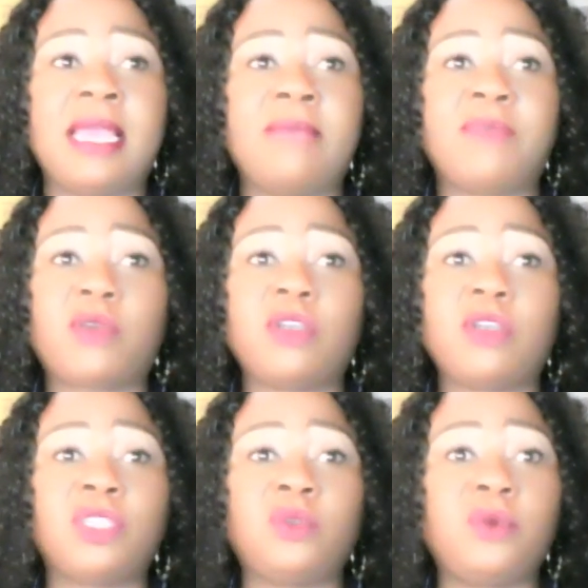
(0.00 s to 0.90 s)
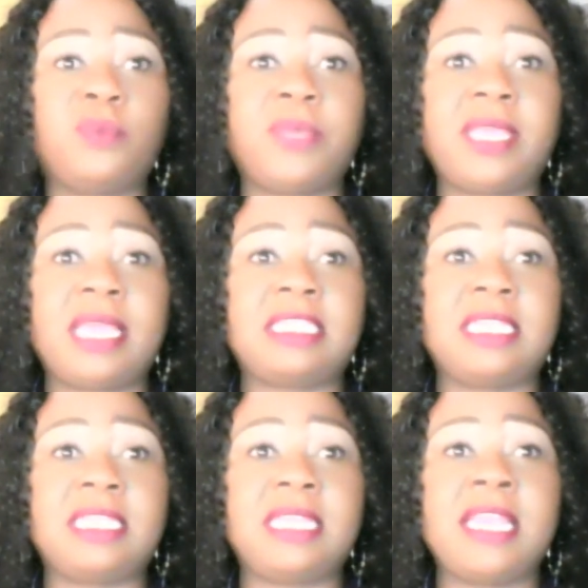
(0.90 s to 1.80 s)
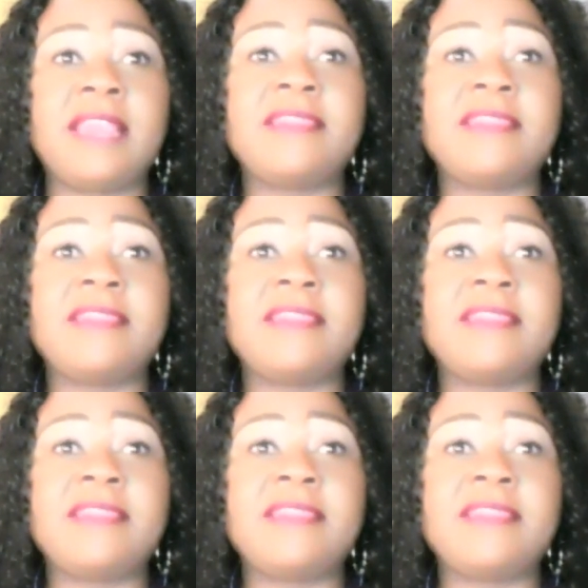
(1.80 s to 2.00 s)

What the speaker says: because it's UPND,